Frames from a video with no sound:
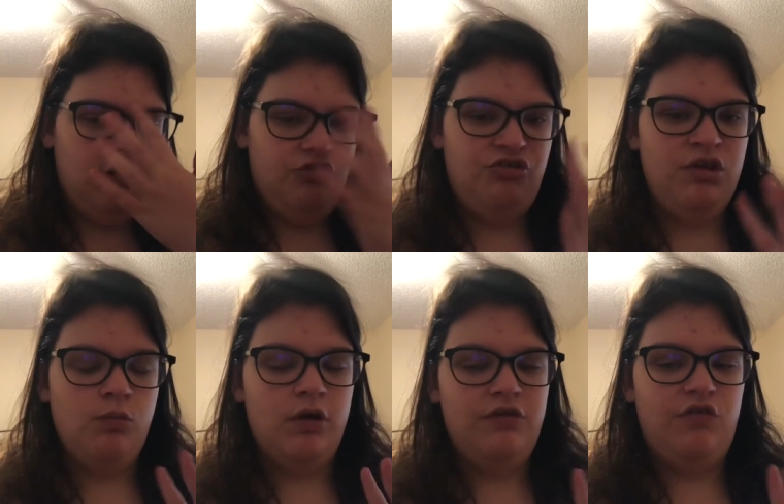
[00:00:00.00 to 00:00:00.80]
she
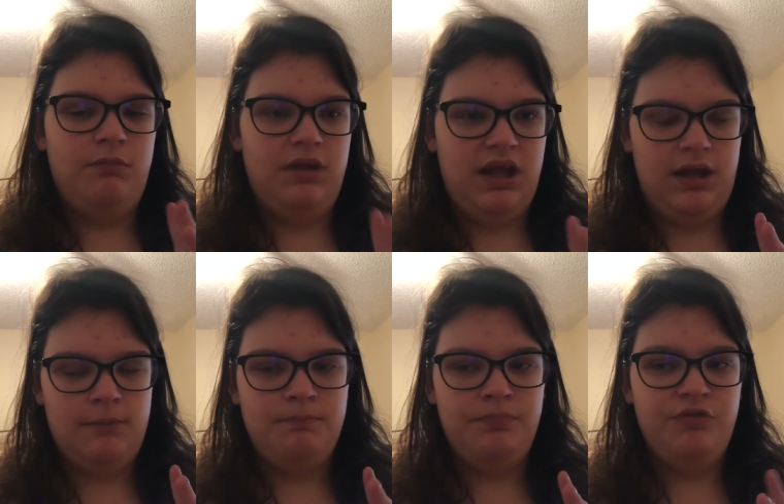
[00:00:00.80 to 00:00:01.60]
wants
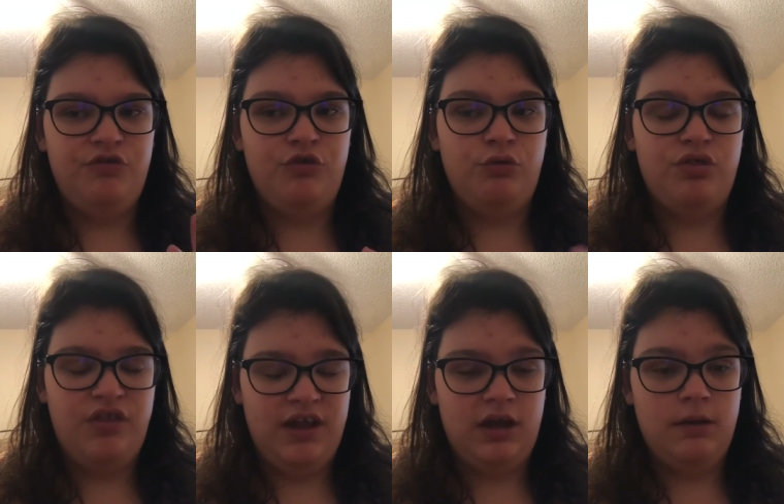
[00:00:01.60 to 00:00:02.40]
me to
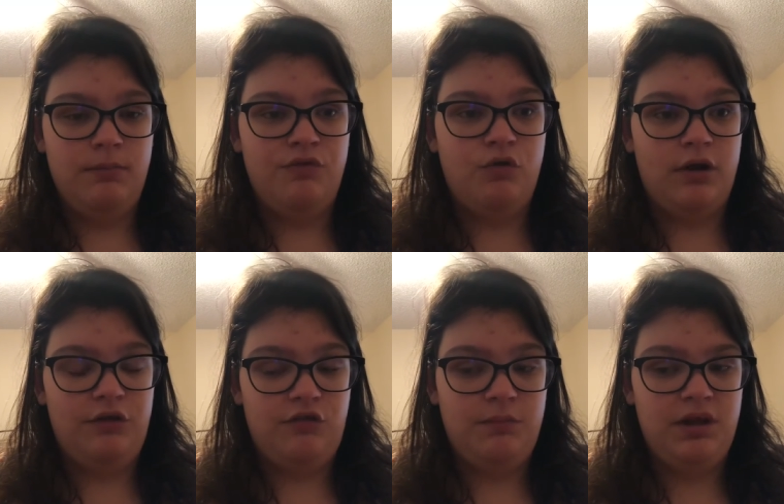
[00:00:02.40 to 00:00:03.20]
think before I
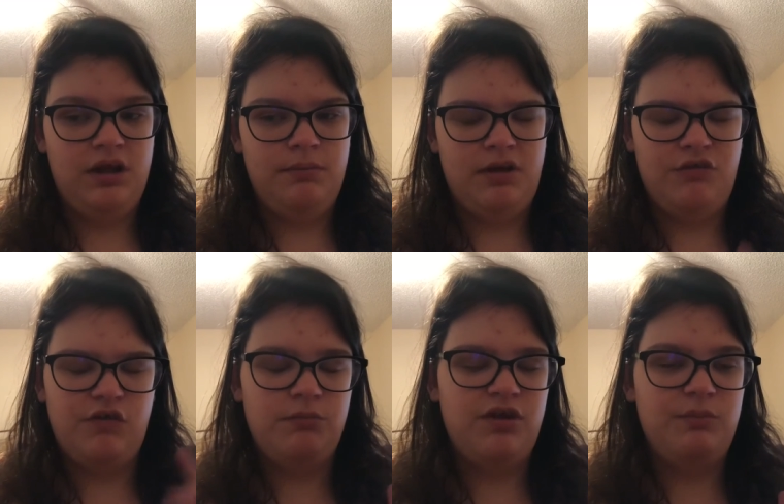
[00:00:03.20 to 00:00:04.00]
speak because
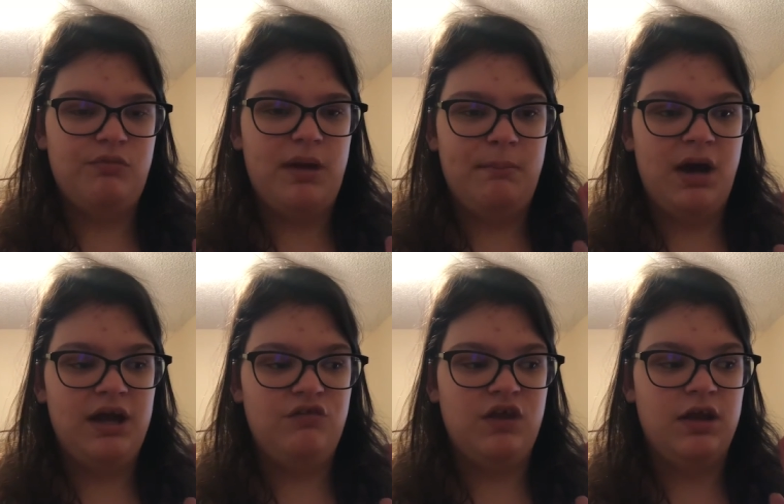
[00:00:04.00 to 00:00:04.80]
sometimes my
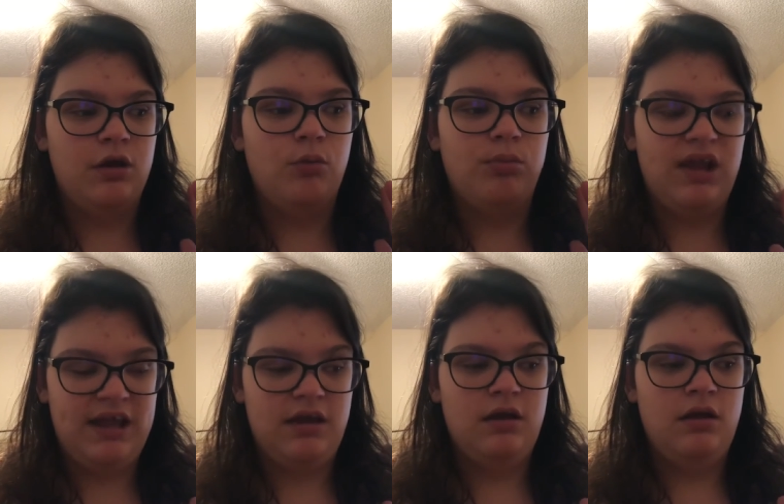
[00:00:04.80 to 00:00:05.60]
mind can go
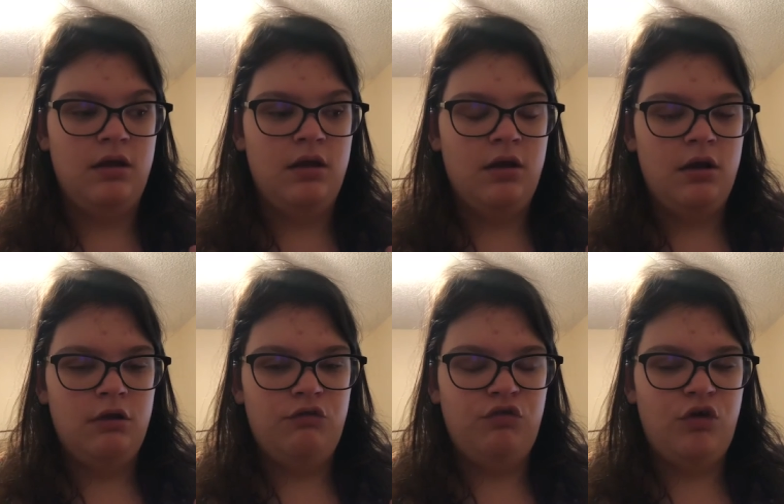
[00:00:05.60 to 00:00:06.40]
blank.
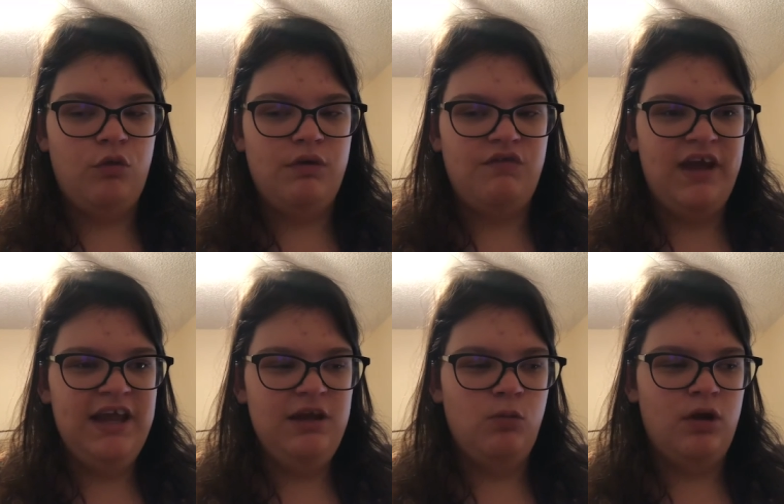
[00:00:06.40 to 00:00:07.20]
So if
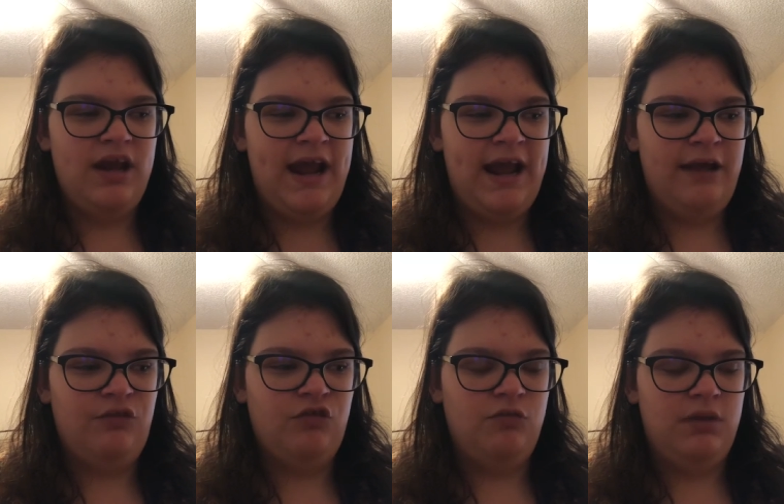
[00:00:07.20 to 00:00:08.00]
anyone
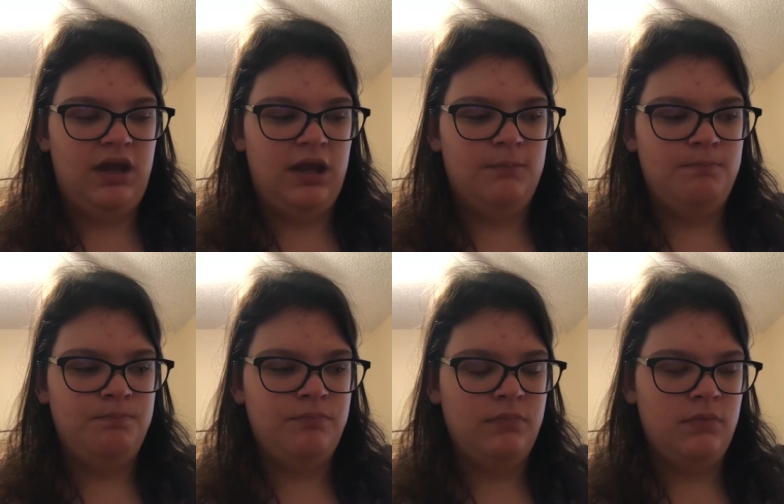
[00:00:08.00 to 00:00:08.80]
asks me
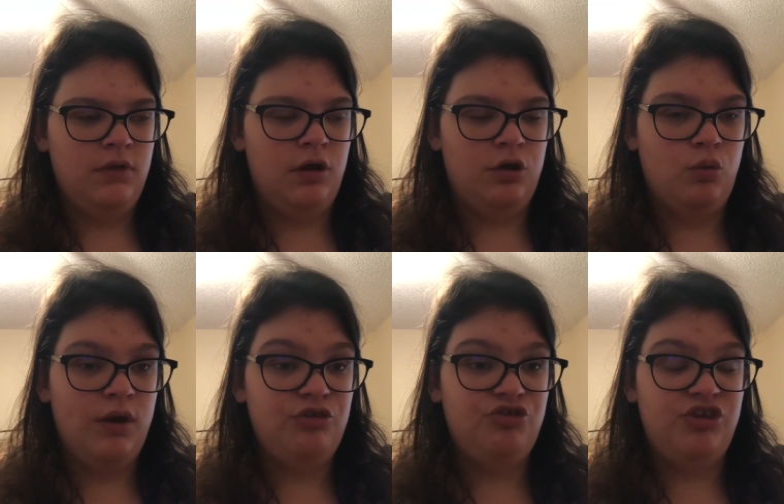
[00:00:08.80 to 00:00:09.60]
a
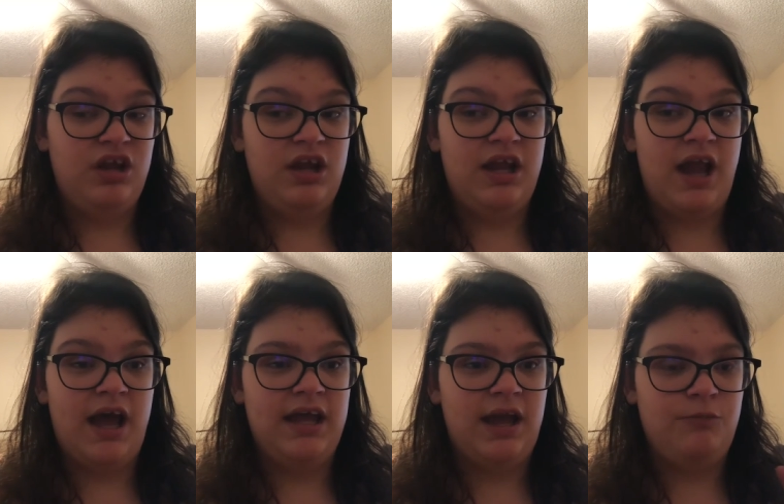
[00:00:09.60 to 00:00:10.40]
question and
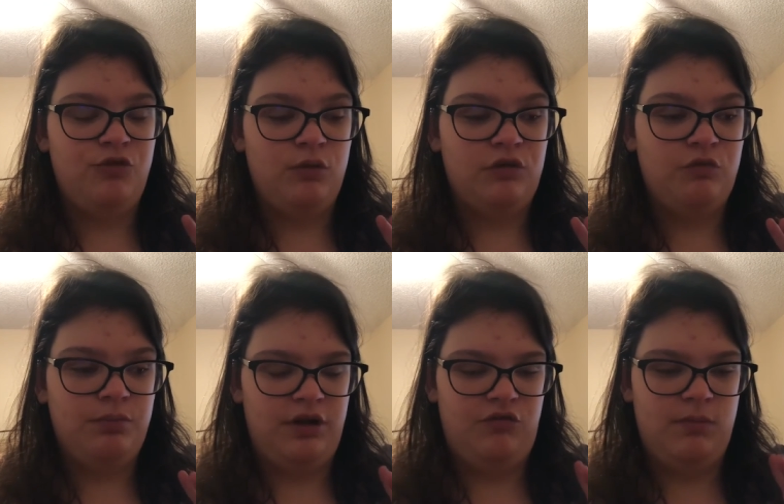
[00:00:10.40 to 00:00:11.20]
I have to
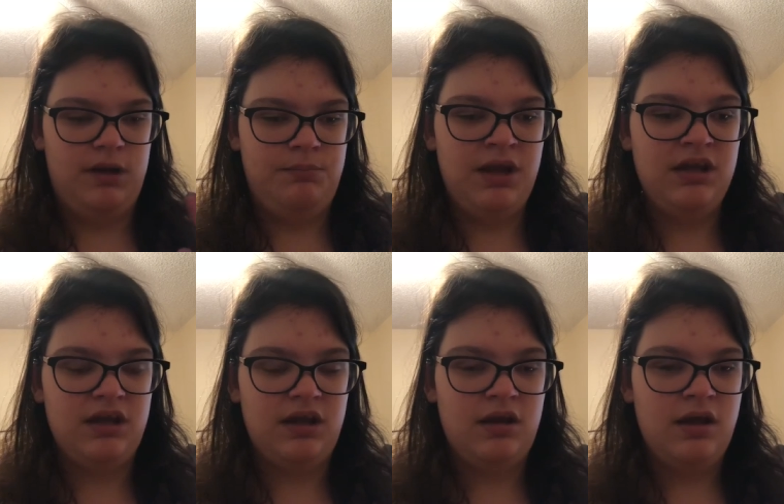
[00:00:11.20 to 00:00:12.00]
express my
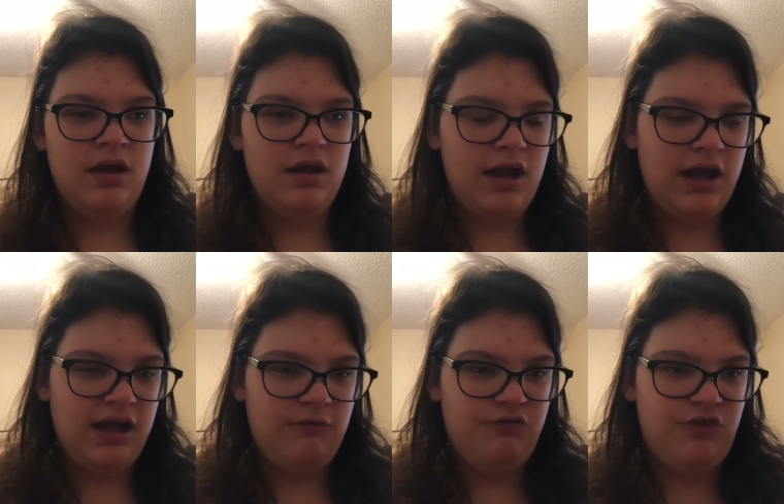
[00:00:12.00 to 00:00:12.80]
opinion, I
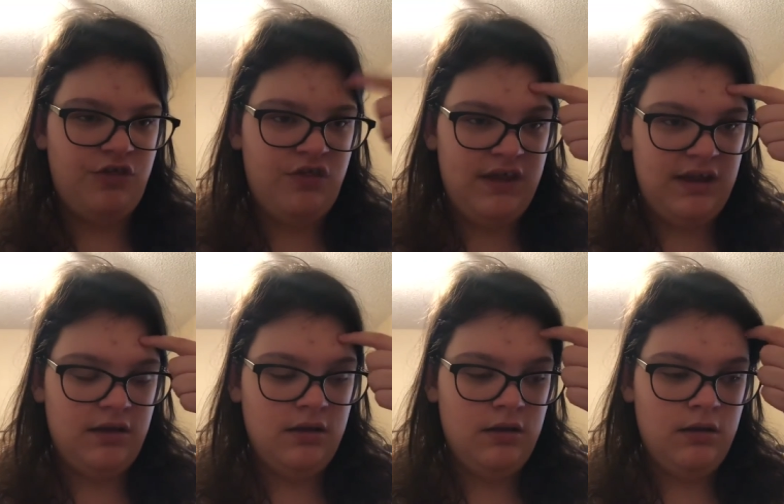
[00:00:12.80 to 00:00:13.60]
have to think